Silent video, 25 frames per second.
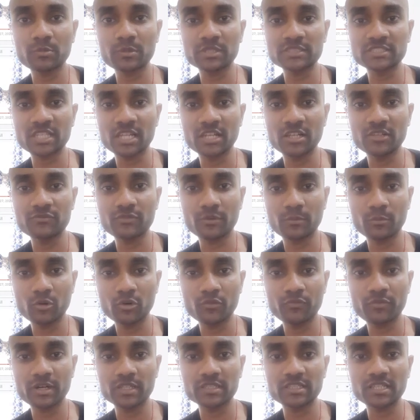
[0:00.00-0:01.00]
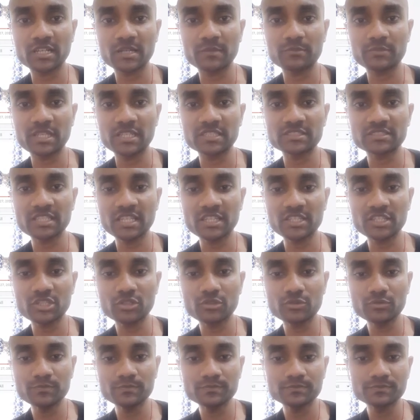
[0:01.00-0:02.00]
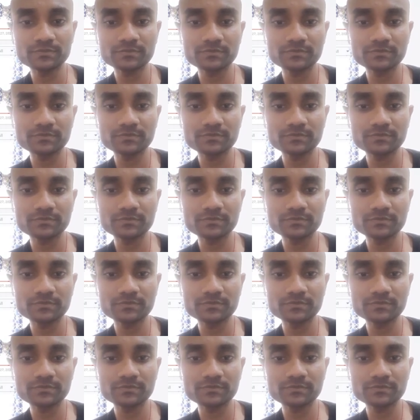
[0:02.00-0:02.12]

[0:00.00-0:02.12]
to my channel for more further updates. Thank you.